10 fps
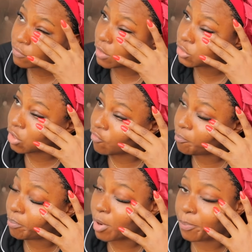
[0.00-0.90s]
a touch of
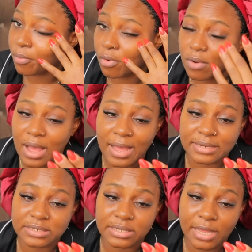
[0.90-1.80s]
purple
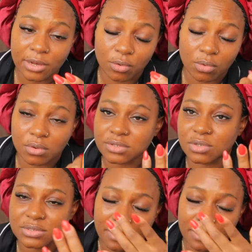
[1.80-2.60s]
and yellow because those